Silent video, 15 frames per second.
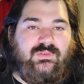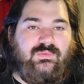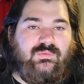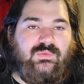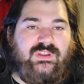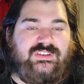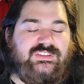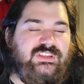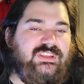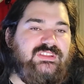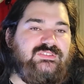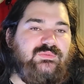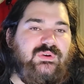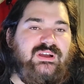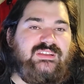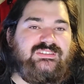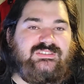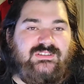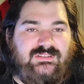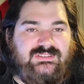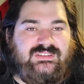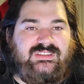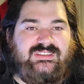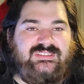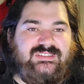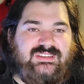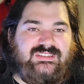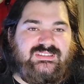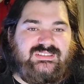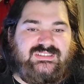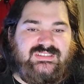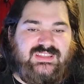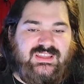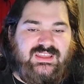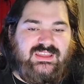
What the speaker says: which is why SALT exists,